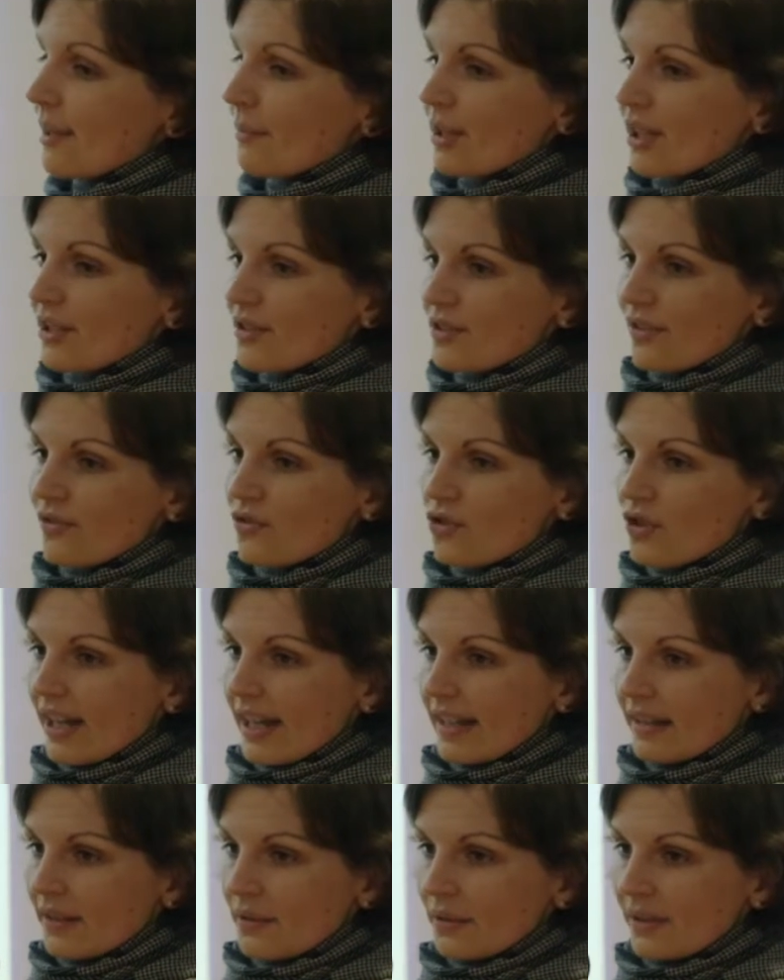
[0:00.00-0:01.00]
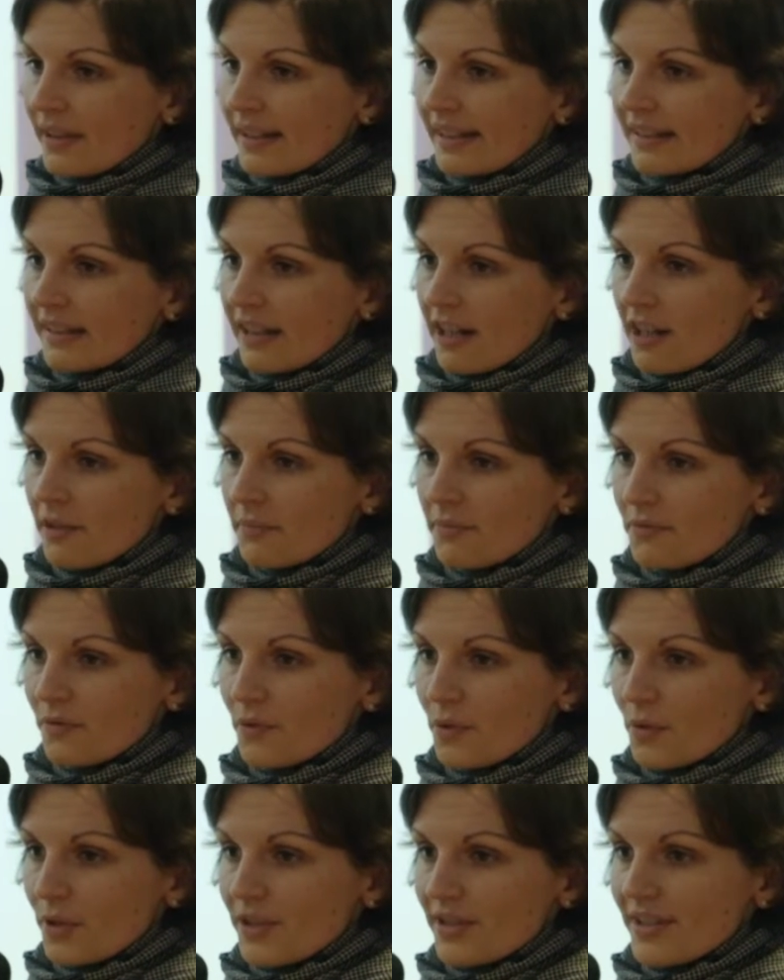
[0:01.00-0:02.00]
because in general in armed
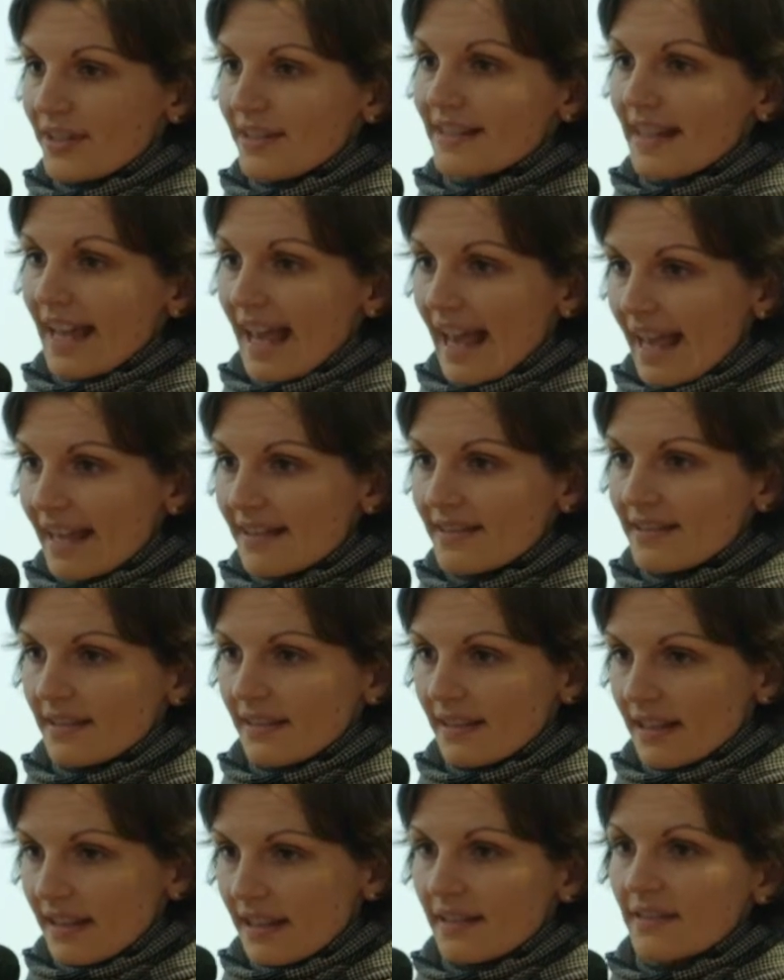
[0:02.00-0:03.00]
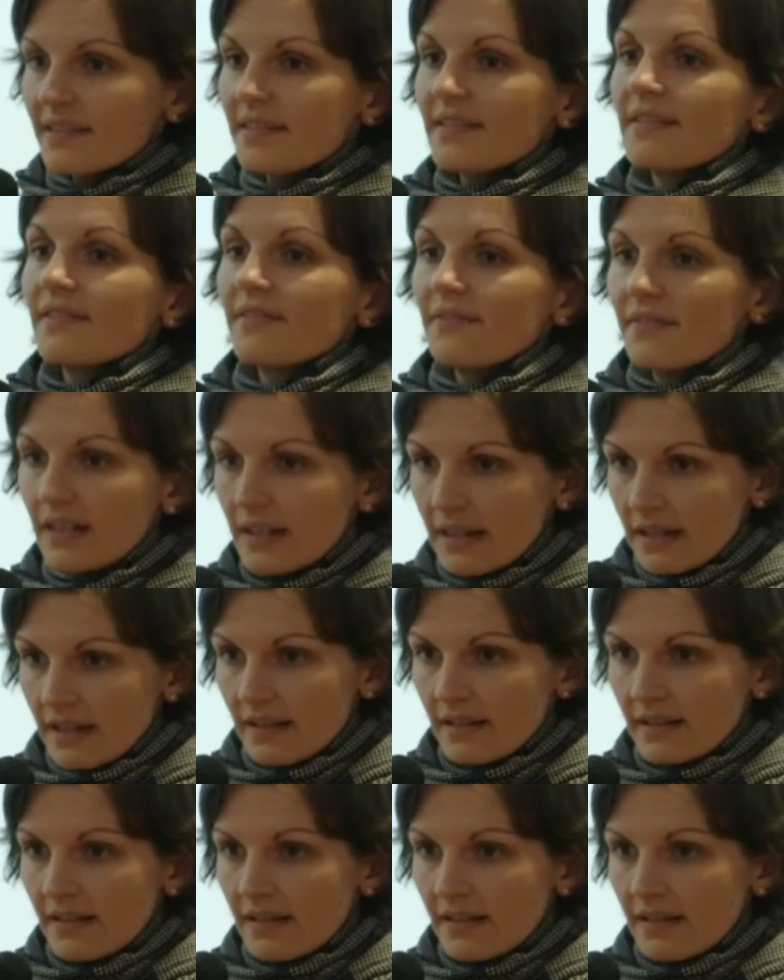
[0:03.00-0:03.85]
forces, as in civilian